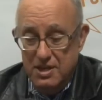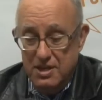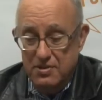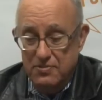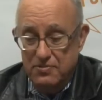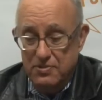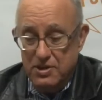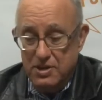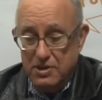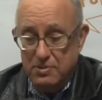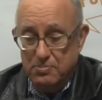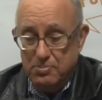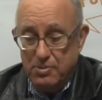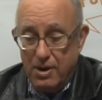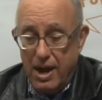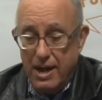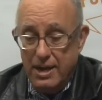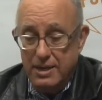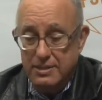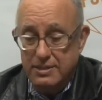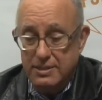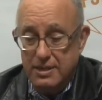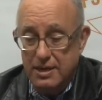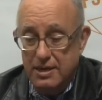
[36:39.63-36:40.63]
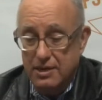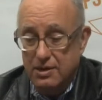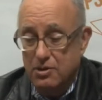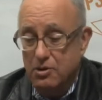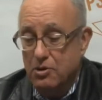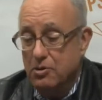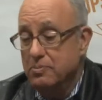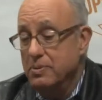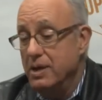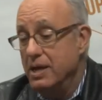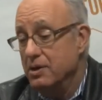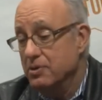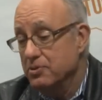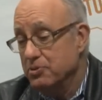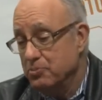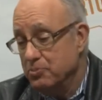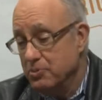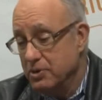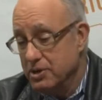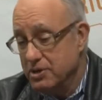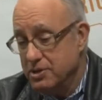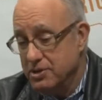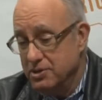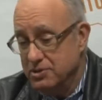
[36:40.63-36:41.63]
very bright. Uh, home health
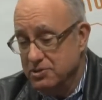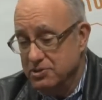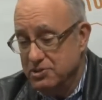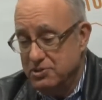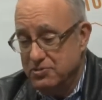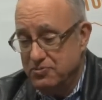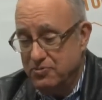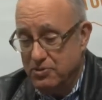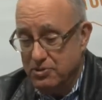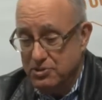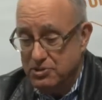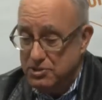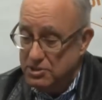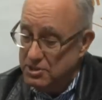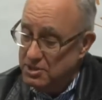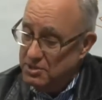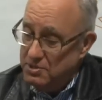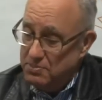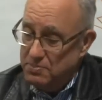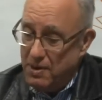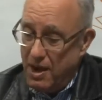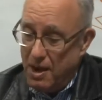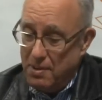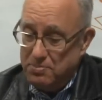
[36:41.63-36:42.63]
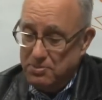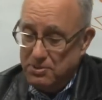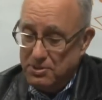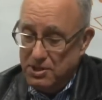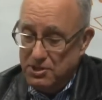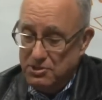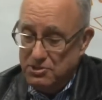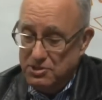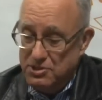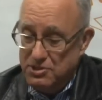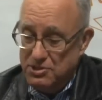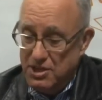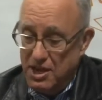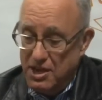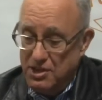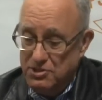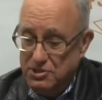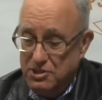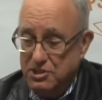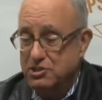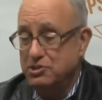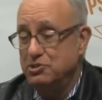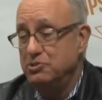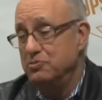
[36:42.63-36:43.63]
workers, fortunately, the population is
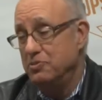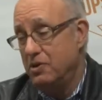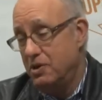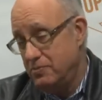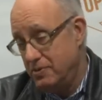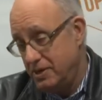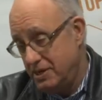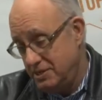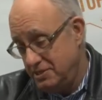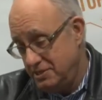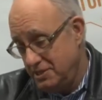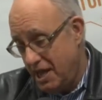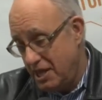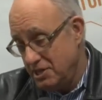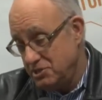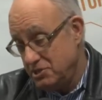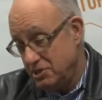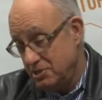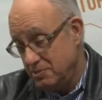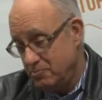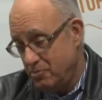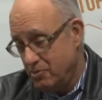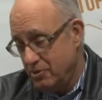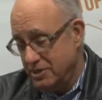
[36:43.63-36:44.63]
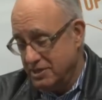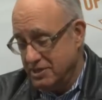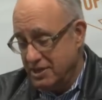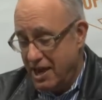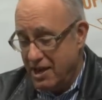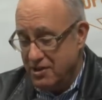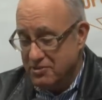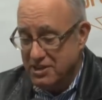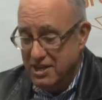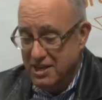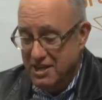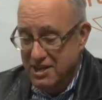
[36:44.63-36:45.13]
aging, as you already nicely pointed out.